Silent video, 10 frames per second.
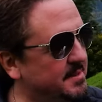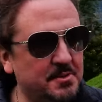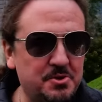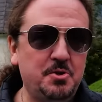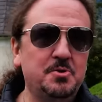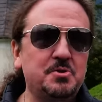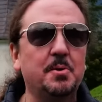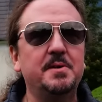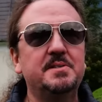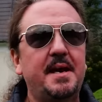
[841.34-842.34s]
there's two
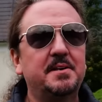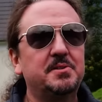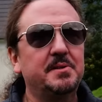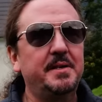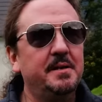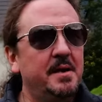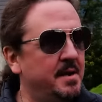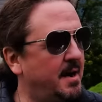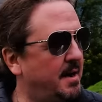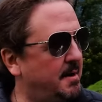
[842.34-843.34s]
stories actually.
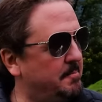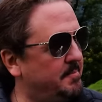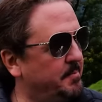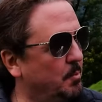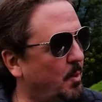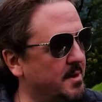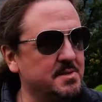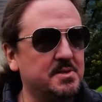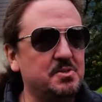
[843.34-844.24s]
One of the